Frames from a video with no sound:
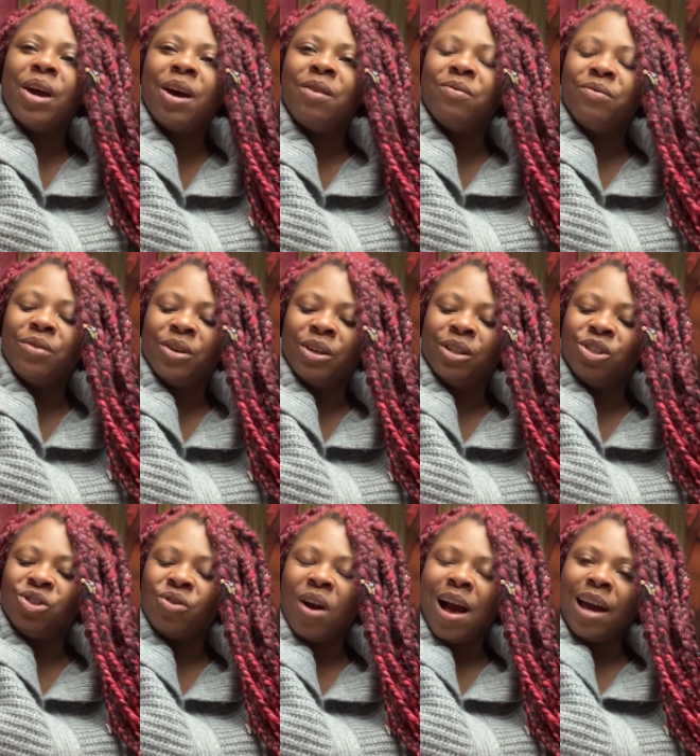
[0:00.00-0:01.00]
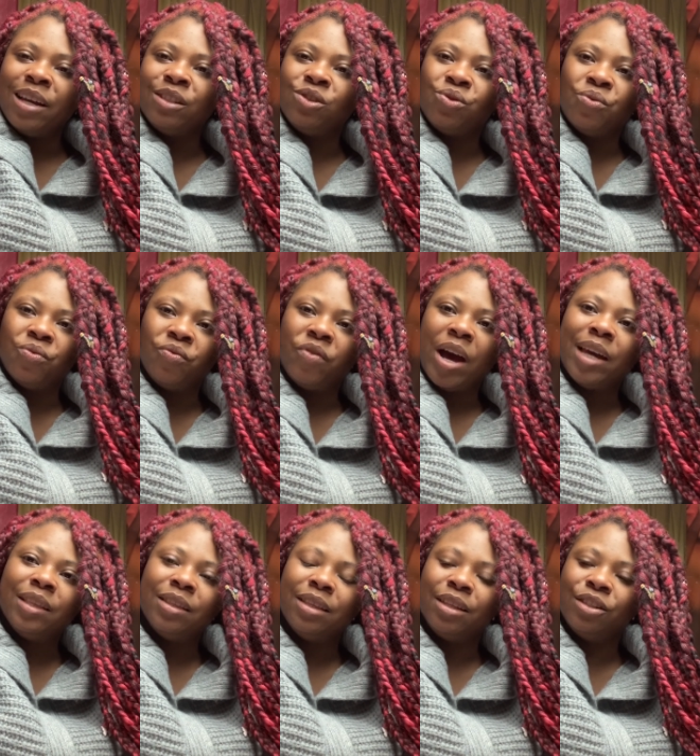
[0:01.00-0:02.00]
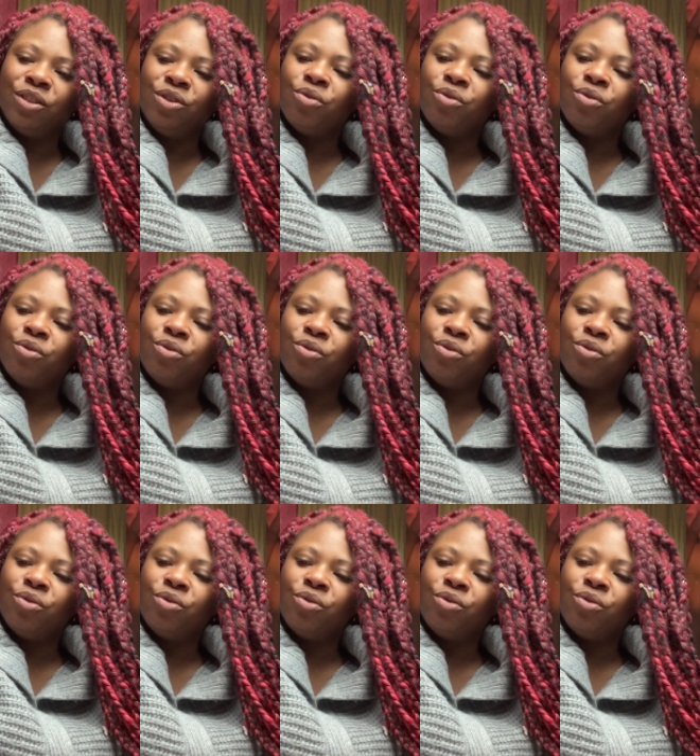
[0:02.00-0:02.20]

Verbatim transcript: effort, trying to fight this.